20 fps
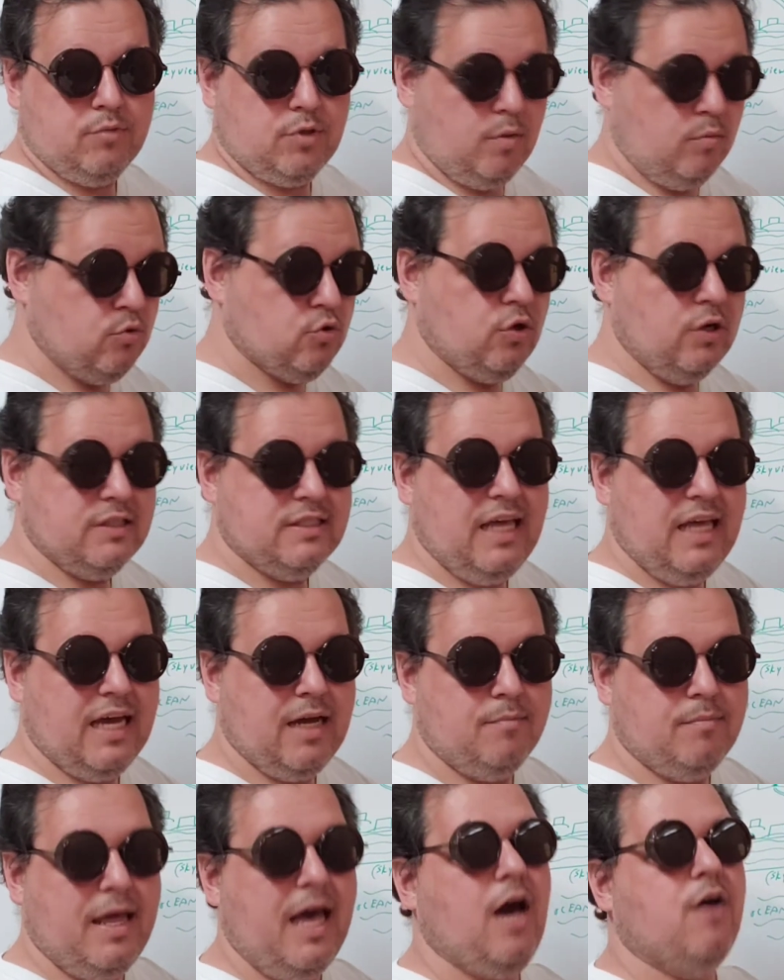Someone's going to take
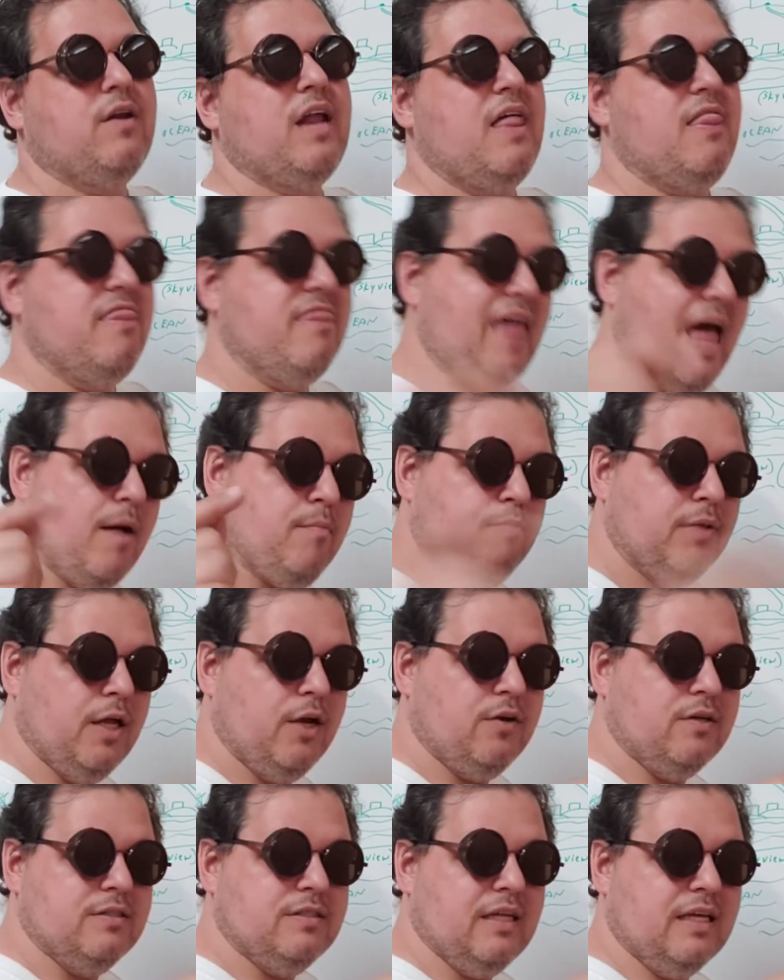him down and that
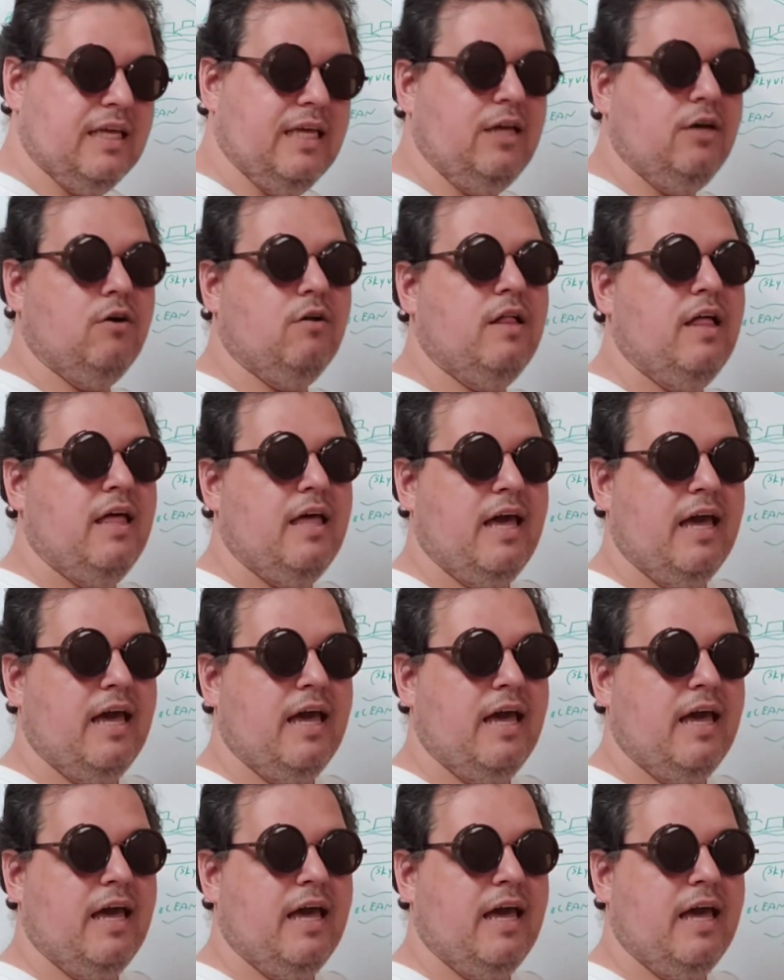player gets the kill.